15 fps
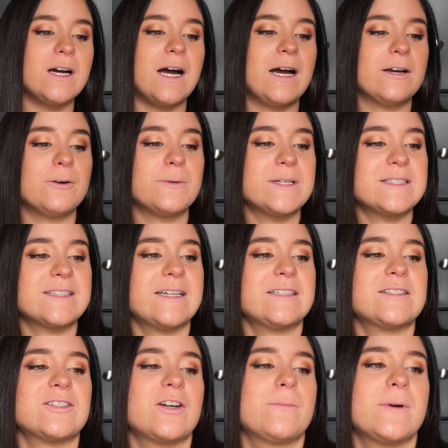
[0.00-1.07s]
I always
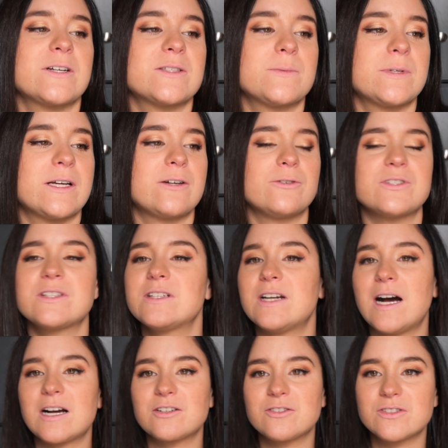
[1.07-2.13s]
get Starbucks when I go to the
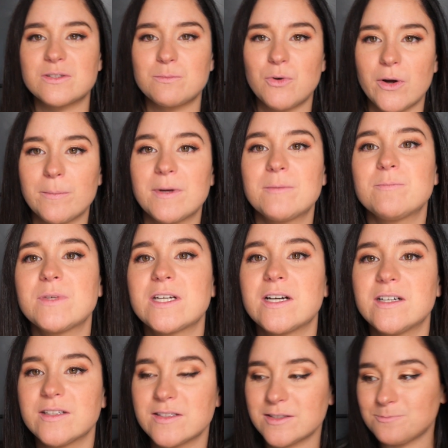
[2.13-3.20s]
doctor's appointment
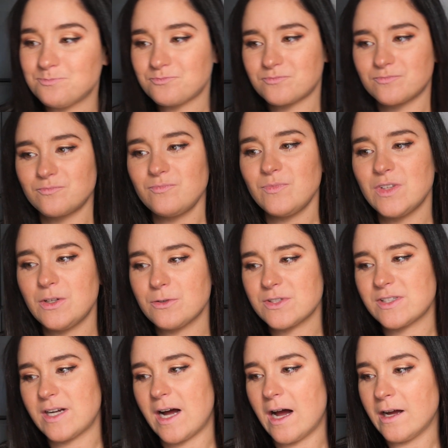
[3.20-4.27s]
because
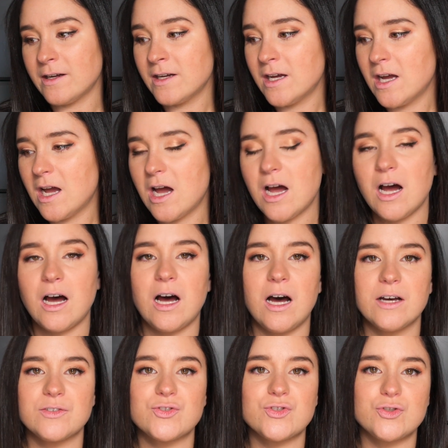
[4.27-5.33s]
there's not
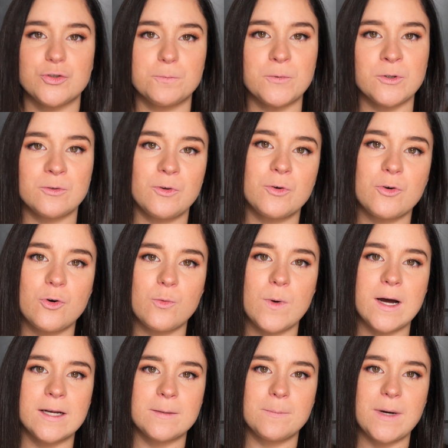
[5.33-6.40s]
a super local
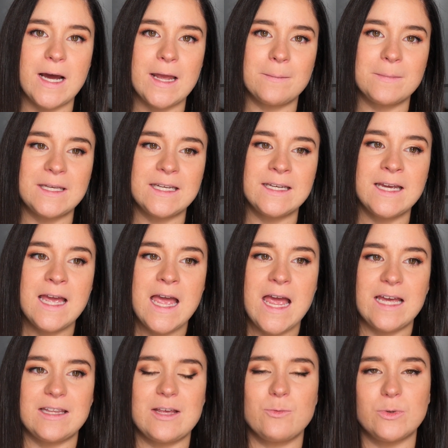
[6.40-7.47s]
one by me,
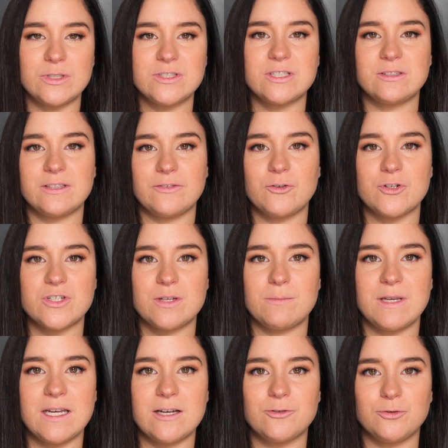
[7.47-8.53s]
and they will deliver to
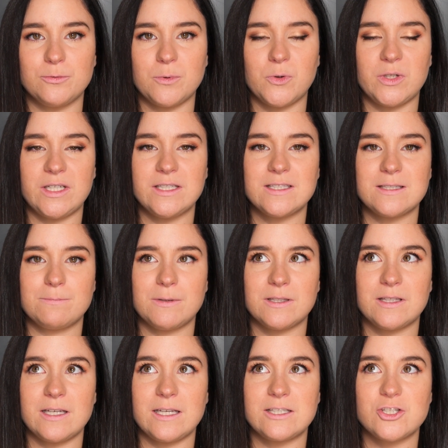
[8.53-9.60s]
me on Uber Eats,
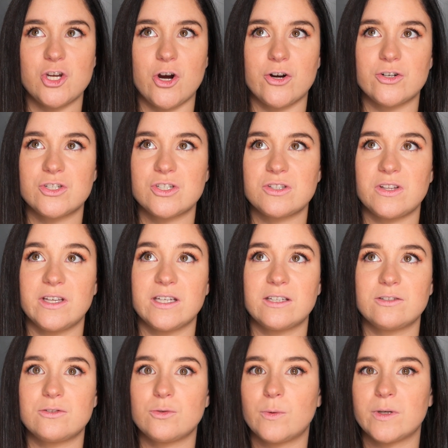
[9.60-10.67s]
but they charge like
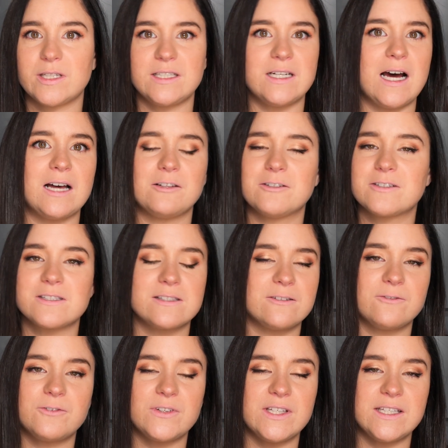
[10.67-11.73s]
$20
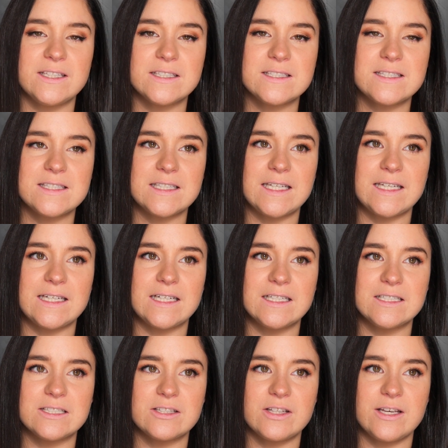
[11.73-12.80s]
in fees,
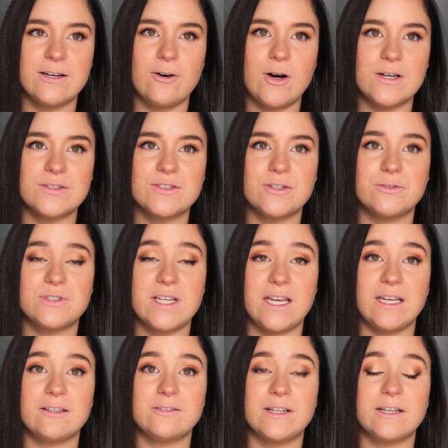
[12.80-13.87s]
and they also
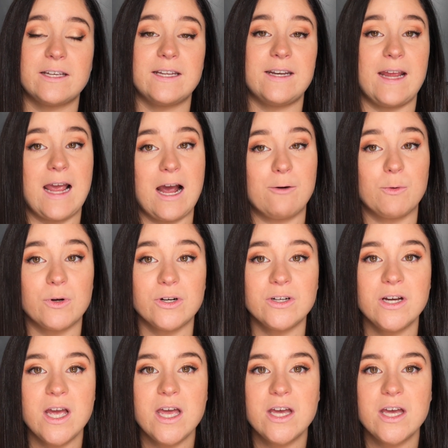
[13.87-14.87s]
take like an hour.